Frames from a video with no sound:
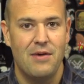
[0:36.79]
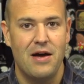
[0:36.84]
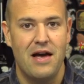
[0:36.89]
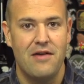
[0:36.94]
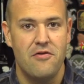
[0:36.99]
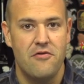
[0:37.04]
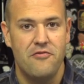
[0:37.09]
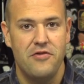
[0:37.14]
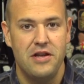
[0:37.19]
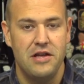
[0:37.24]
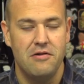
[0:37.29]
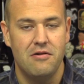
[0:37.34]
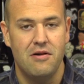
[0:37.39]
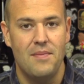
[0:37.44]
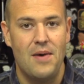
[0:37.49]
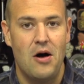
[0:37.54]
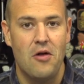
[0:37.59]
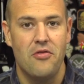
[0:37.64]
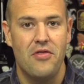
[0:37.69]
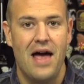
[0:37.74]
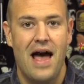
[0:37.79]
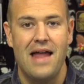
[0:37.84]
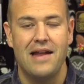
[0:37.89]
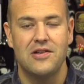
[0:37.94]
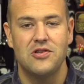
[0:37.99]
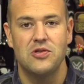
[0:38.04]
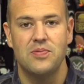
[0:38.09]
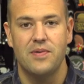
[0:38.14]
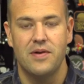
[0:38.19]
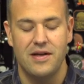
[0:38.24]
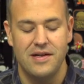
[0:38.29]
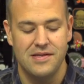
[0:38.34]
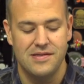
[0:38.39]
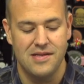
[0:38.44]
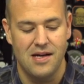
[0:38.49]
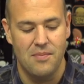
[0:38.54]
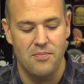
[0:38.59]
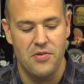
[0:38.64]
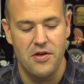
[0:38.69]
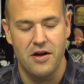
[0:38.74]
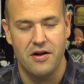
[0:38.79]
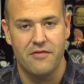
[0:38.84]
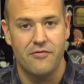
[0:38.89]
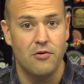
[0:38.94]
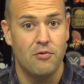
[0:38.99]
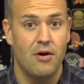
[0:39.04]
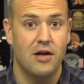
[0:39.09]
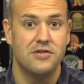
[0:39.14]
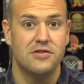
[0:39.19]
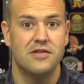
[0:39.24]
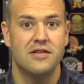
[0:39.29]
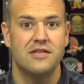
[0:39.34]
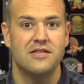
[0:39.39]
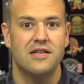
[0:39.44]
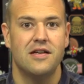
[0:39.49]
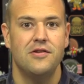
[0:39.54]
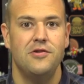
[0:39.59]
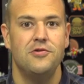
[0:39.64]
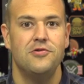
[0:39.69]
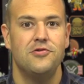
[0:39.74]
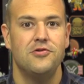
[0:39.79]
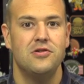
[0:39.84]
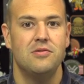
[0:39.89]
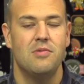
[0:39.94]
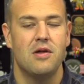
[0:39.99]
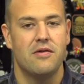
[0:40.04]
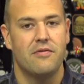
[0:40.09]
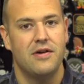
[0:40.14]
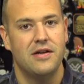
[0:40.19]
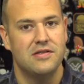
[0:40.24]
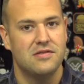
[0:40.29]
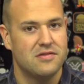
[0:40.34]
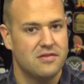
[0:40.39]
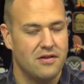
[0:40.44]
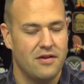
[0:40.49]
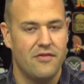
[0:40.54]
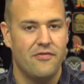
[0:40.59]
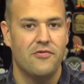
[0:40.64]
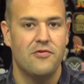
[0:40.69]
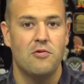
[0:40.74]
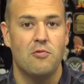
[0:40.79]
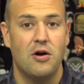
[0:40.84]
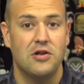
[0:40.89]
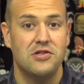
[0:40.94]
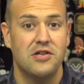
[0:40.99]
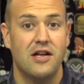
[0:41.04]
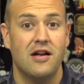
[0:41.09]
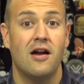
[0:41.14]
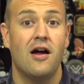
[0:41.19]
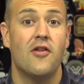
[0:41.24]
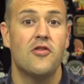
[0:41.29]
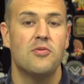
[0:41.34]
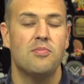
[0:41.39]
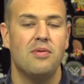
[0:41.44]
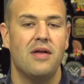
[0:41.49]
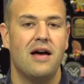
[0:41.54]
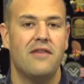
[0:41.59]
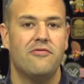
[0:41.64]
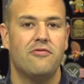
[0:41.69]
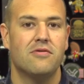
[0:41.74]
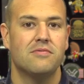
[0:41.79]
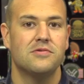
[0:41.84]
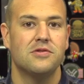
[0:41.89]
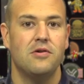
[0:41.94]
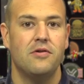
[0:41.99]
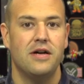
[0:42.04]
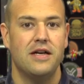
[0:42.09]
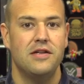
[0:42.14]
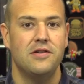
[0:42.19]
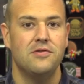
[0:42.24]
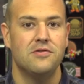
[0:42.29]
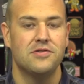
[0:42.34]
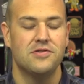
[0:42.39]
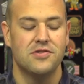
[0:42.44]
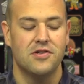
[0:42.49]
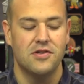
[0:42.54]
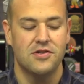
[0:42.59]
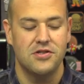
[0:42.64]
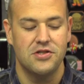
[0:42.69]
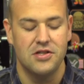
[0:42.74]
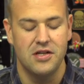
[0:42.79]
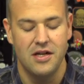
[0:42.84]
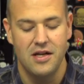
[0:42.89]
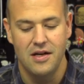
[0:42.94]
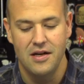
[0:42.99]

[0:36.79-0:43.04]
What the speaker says: I have a video about that experience up there if you're watching this on YouTube. Otherwise, if you're watching it on other platforms, go ahead and do a search.